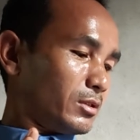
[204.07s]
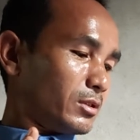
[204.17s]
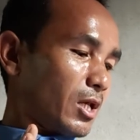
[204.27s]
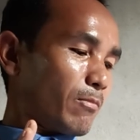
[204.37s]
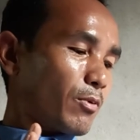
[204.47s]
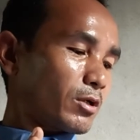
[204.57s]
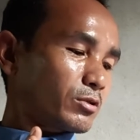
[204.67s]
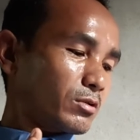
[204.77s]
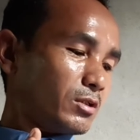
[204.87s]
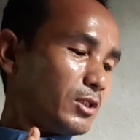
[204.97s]
The
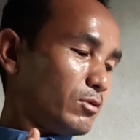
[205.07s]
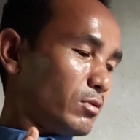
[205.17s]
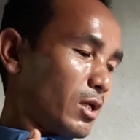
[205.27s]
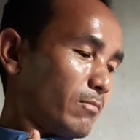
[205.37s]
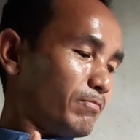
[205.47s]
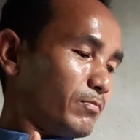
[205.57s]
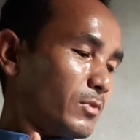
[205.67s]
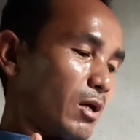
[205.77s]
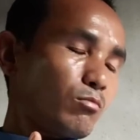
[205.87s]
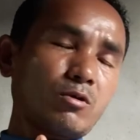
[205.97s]
person you love
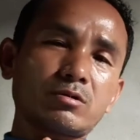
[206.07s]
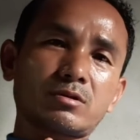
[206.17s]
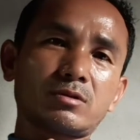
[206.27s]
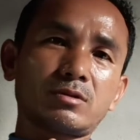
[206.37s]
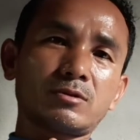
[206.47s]
the most